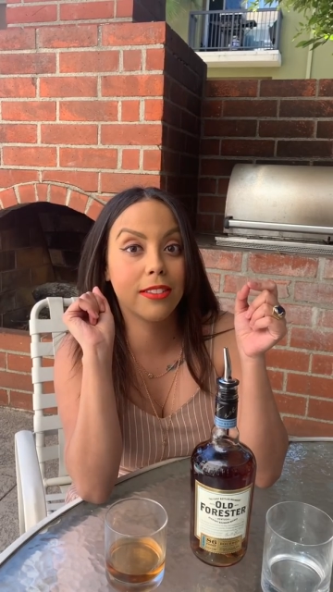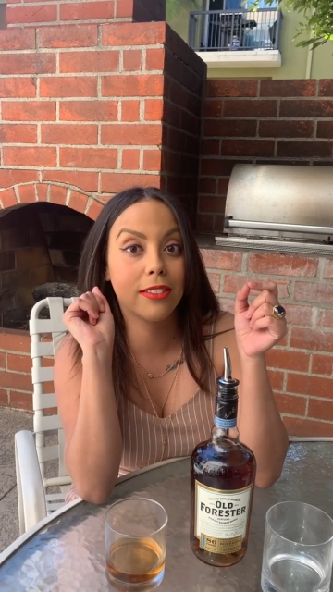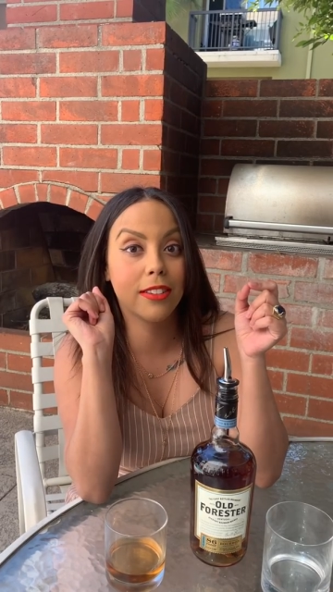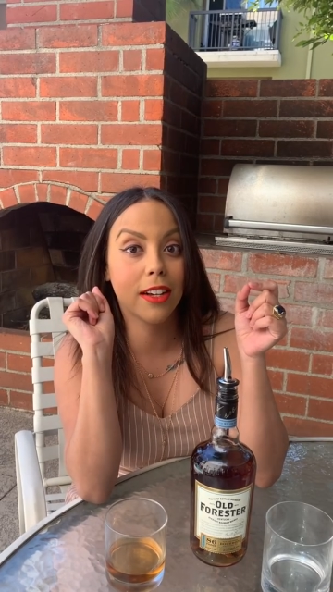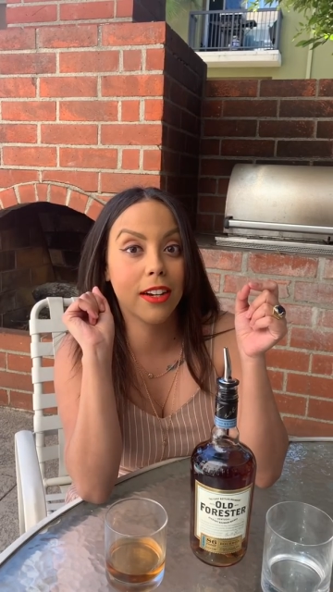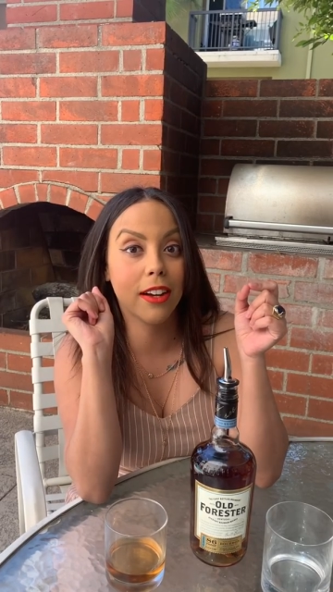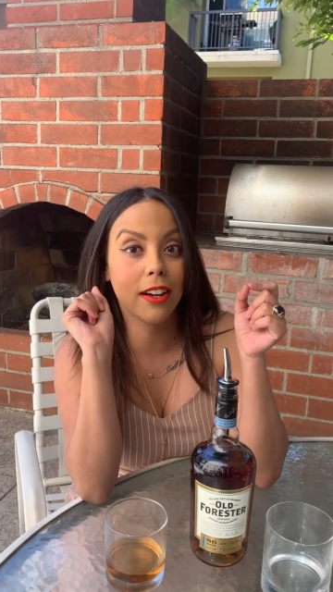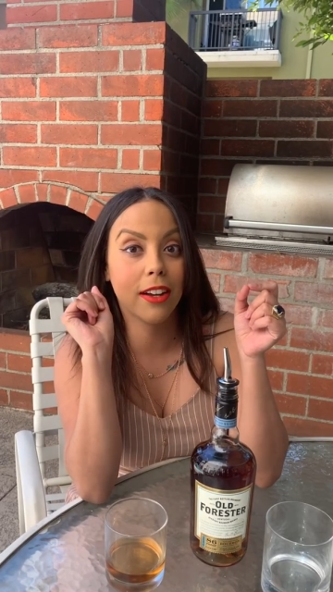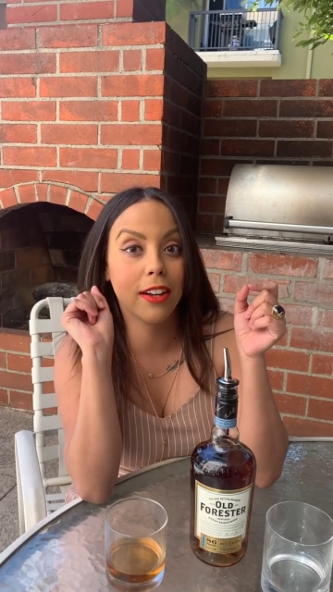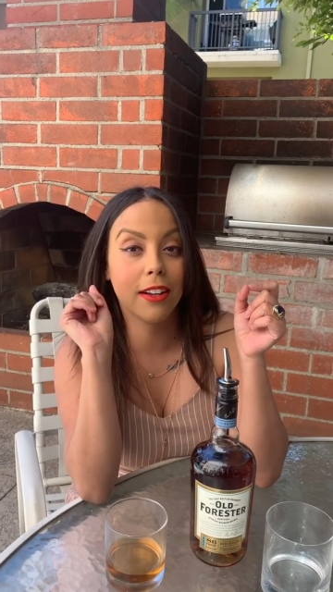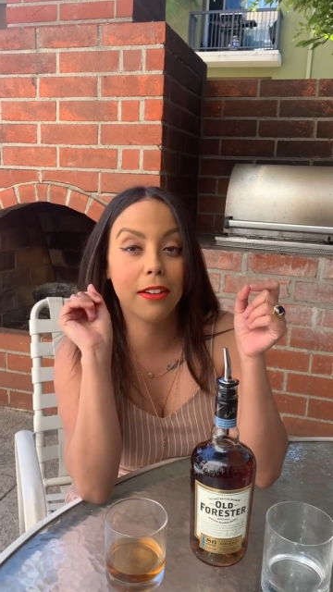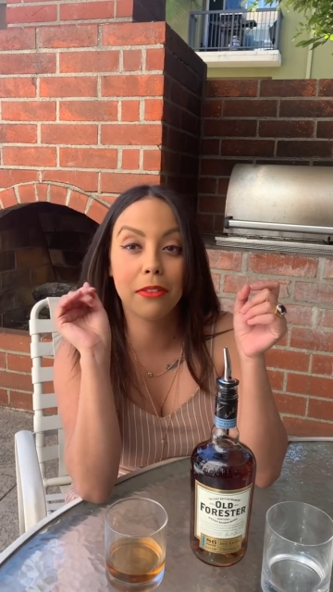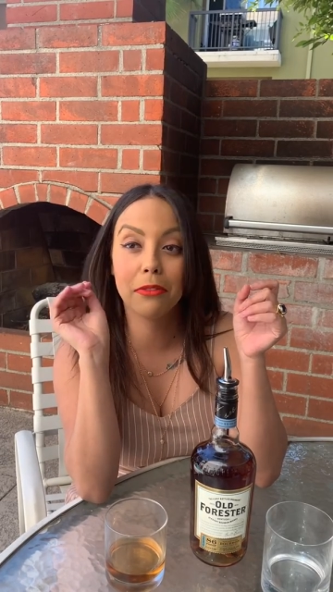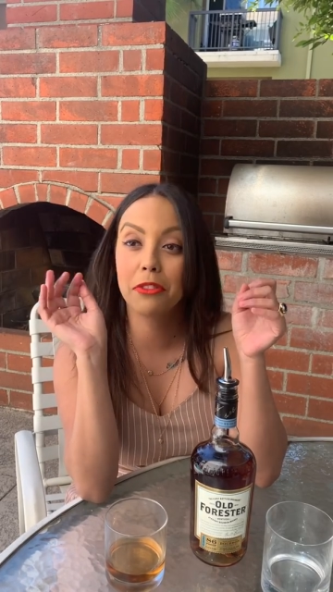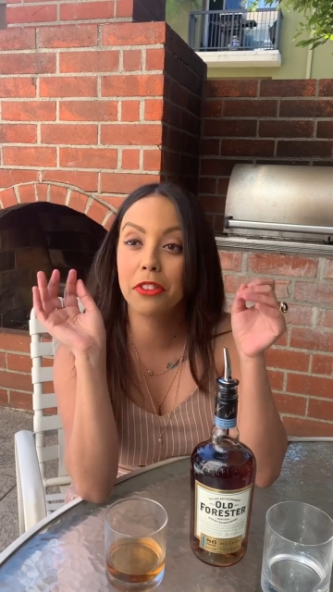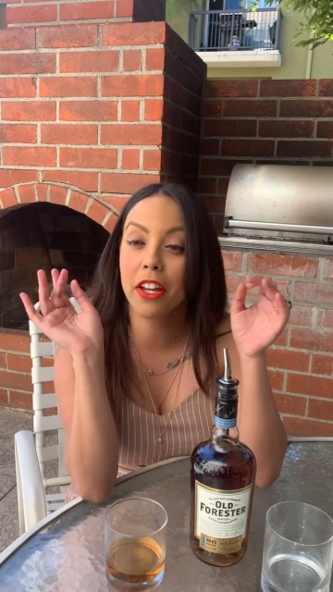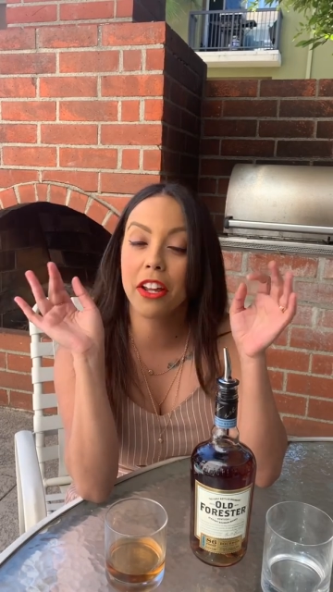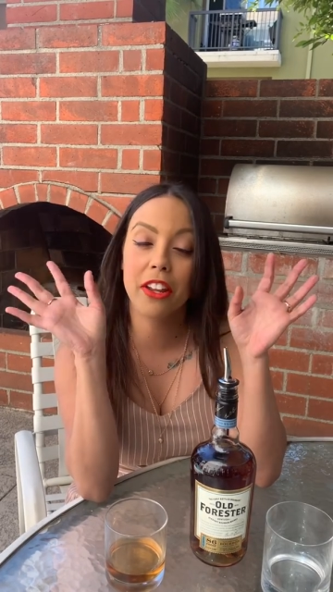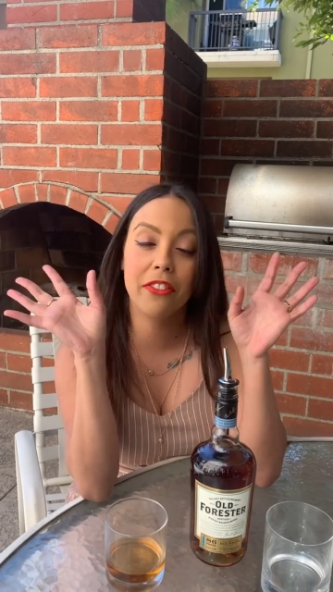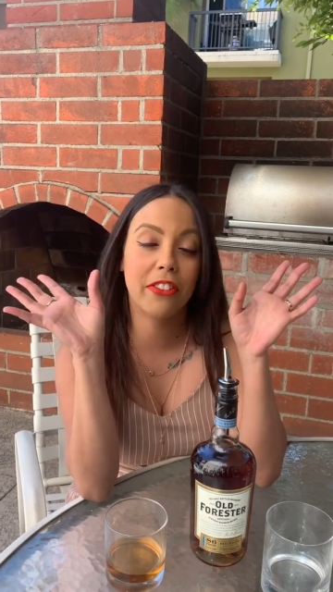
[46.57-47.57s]
the
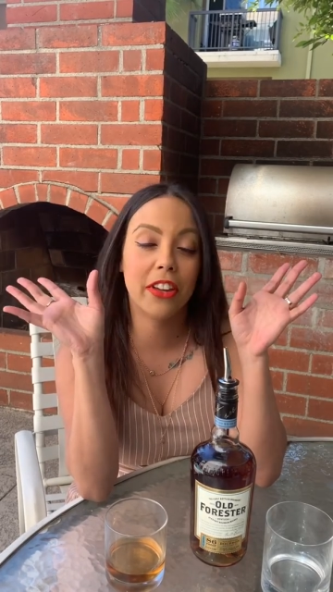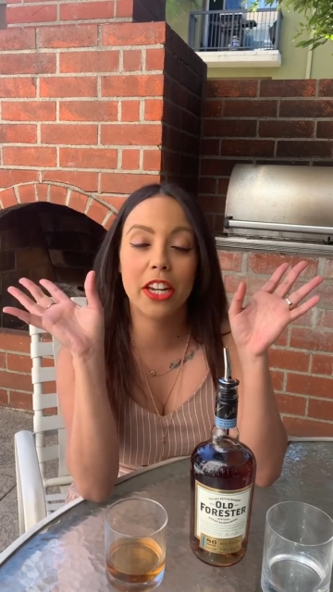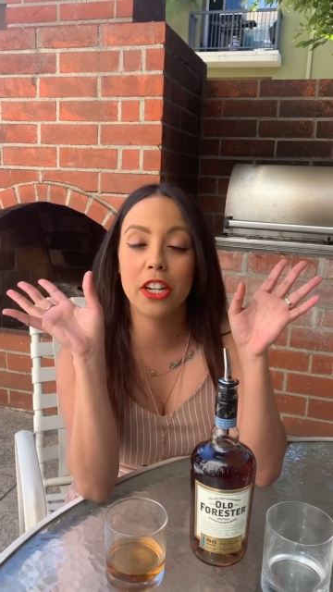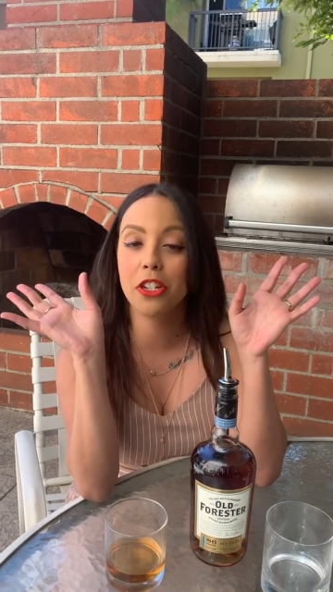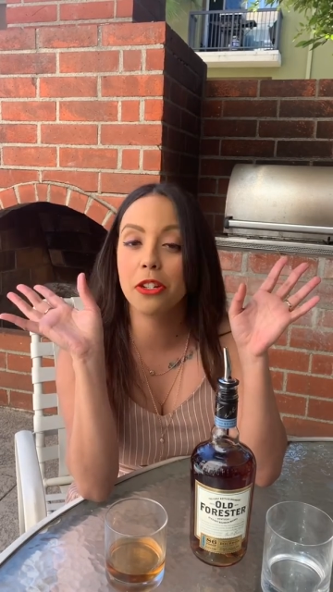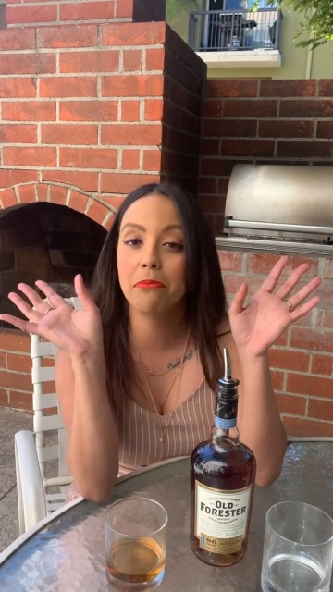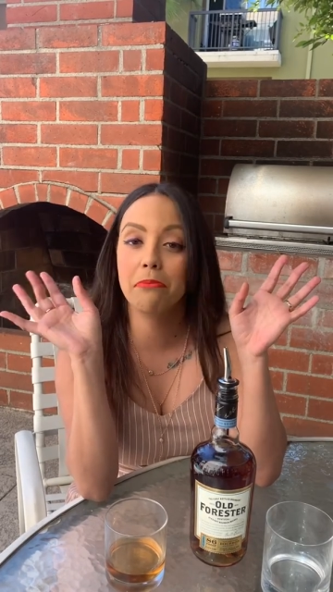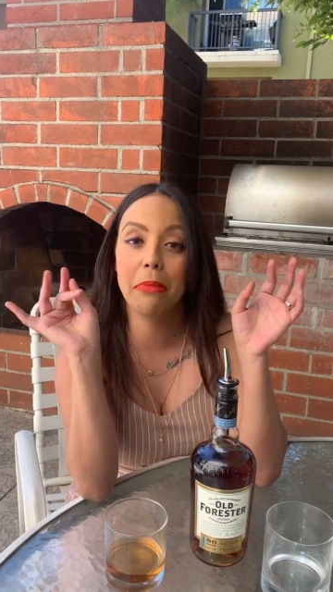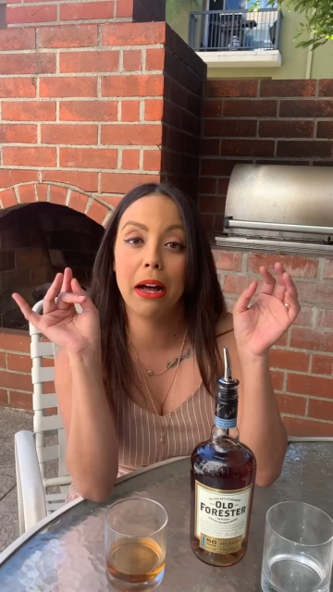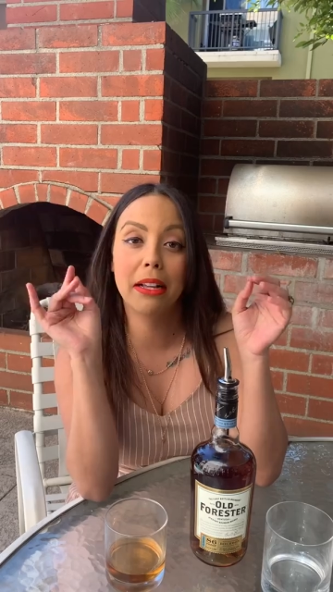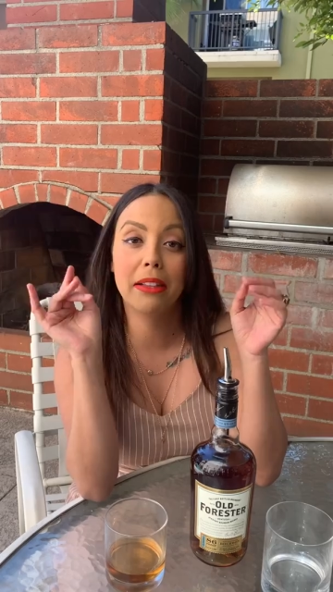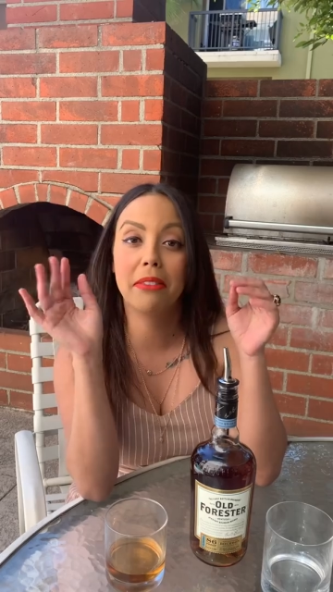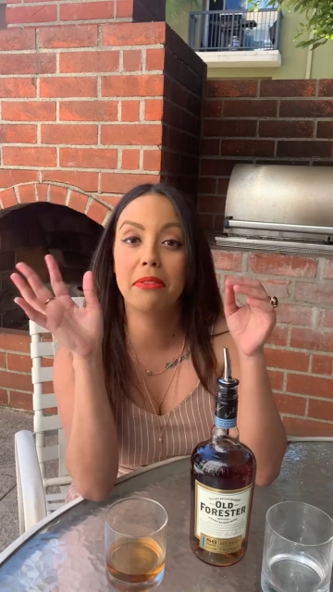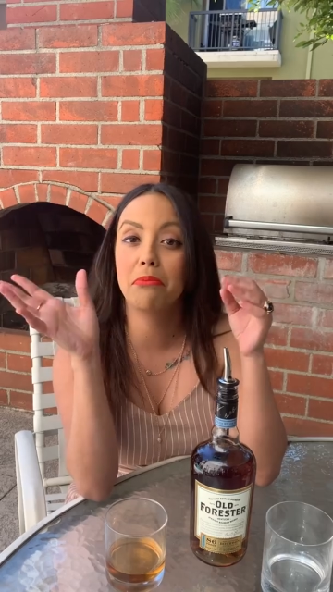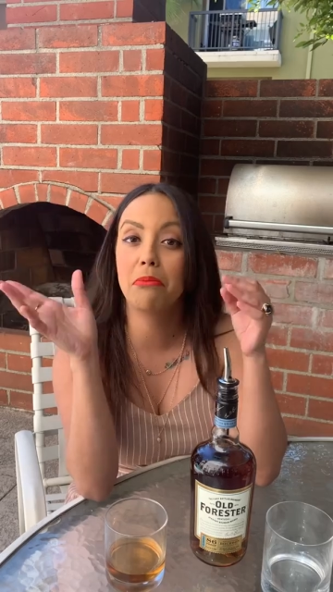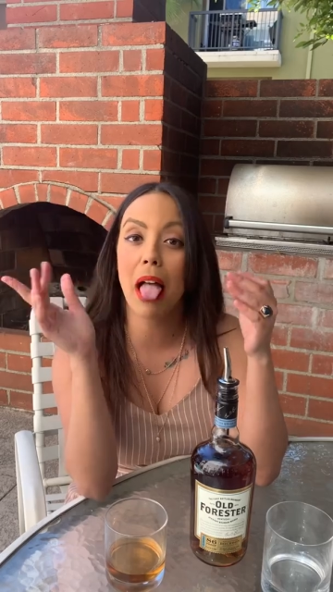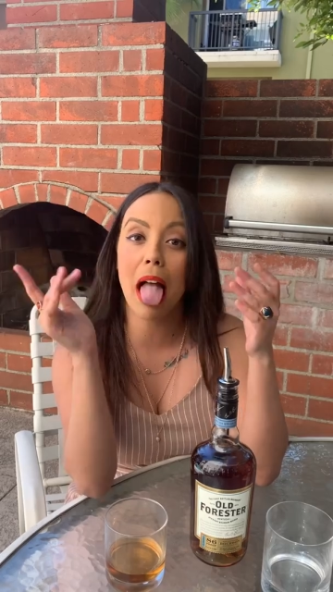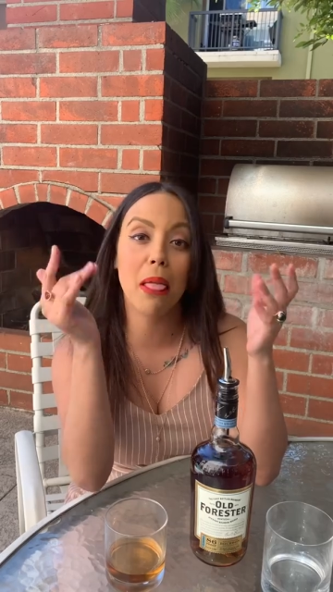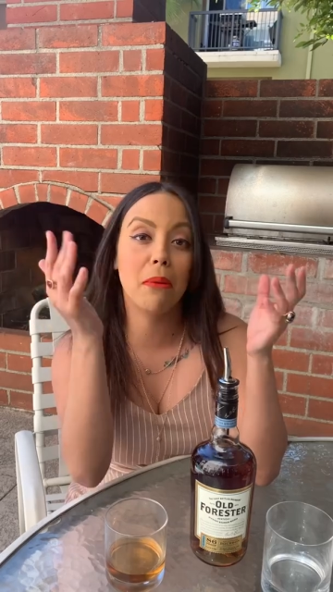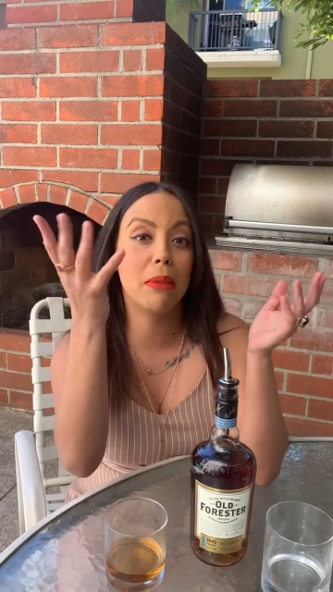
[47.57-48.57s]
notification button,
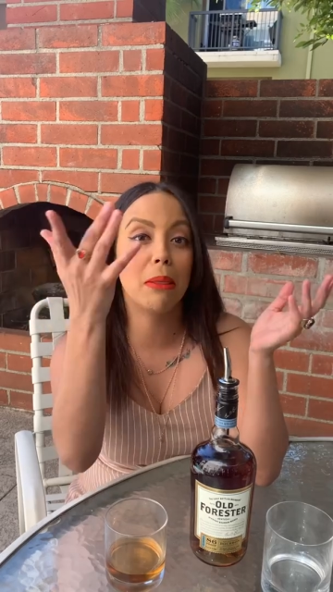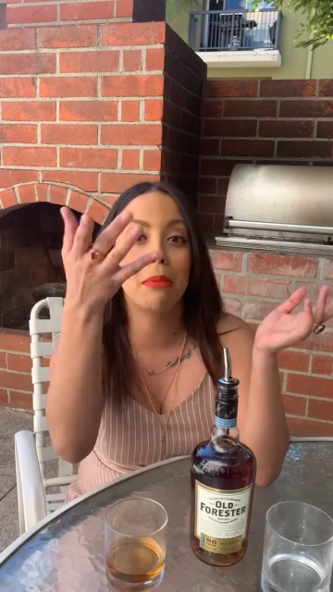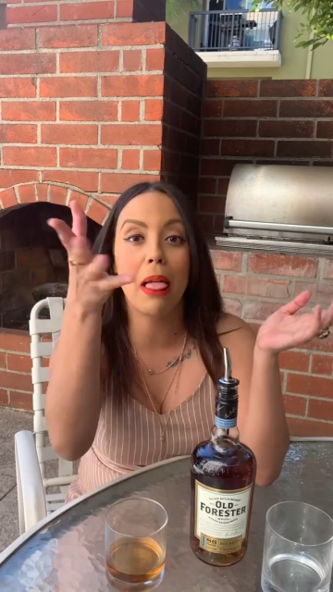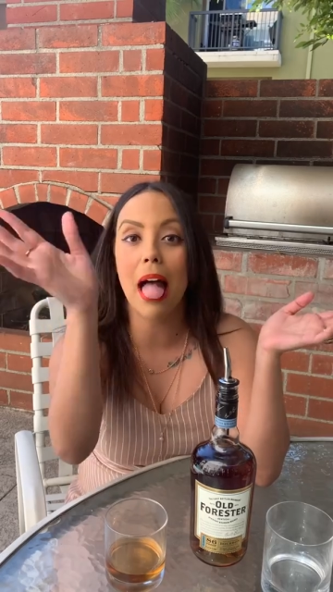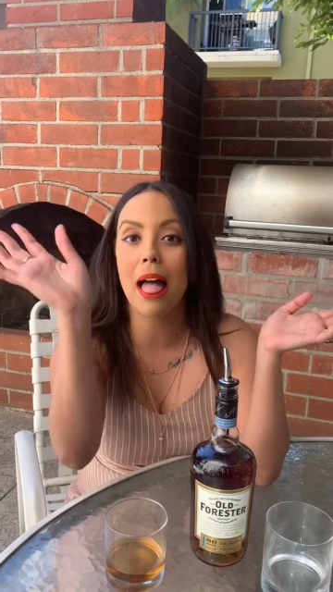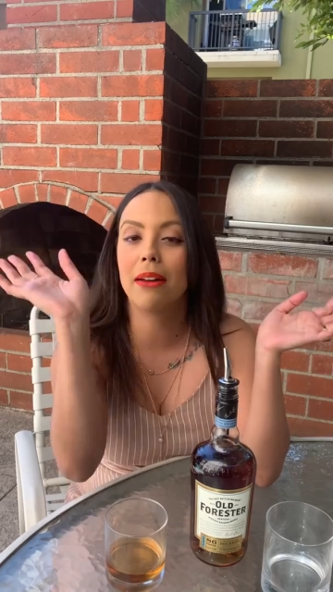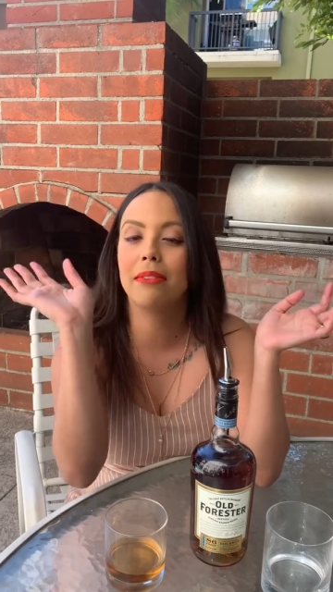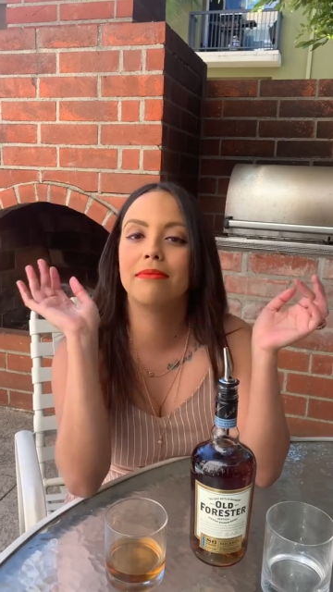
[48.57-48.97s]
blah blah blah.